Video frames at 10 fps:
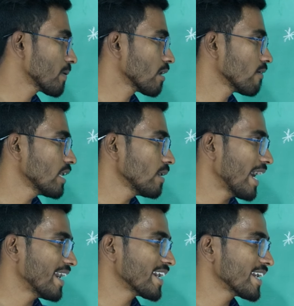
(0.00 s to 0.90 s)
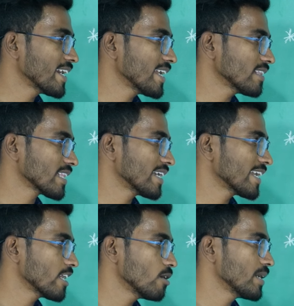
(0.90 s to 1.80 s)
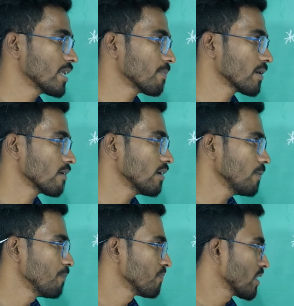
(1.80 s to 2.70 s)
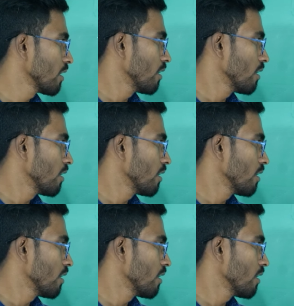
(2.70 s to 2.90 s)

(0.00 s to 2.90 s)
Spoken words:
per hour and returning 30 kilometer per hour.